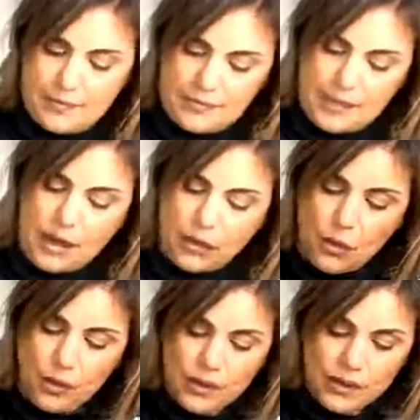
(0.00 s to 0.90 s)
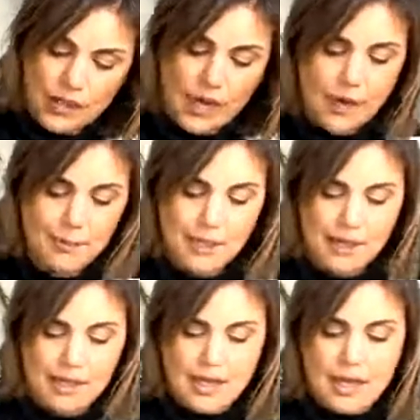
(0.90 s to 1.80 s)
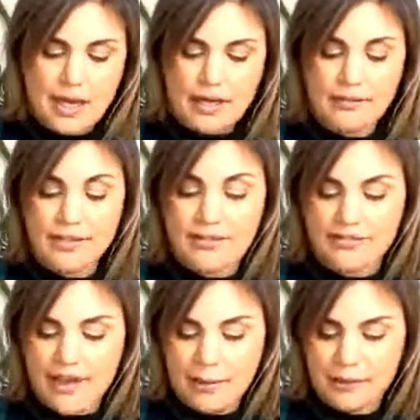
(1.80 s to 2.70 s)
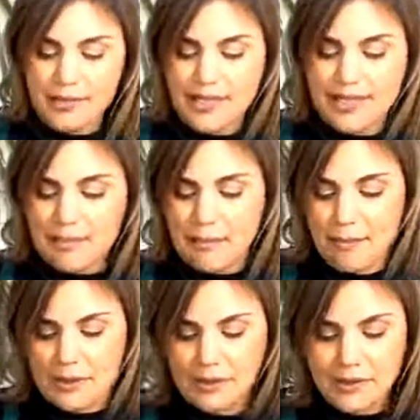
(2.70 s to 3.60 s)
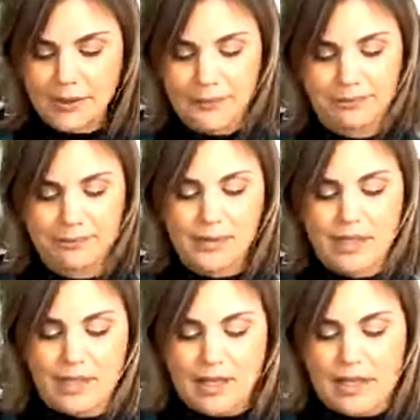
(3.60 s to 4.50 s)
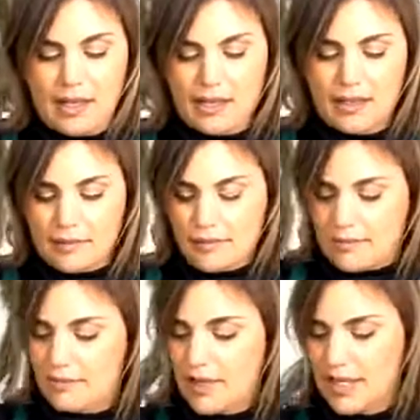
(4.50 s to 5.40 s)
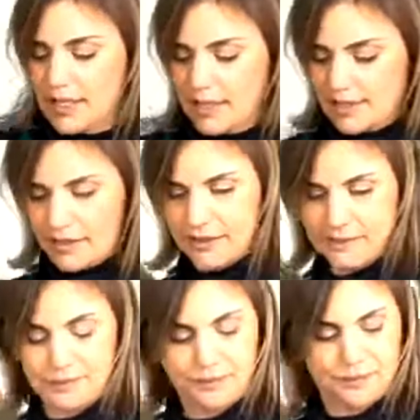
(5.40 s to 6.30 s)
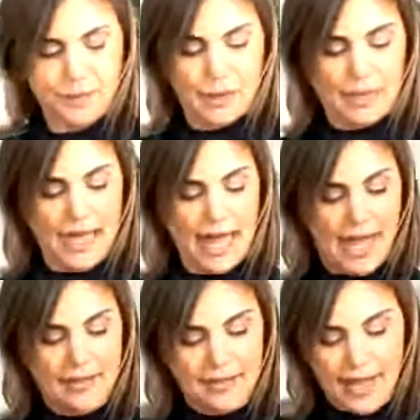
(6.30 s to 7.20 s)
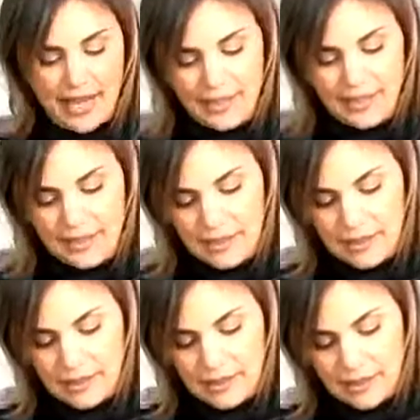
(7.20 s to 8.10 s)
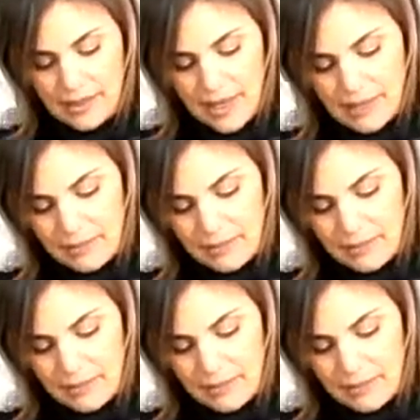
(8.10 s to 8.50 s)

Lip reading: a 1/4 cup of evaporated milk right here. I'm going to add that in and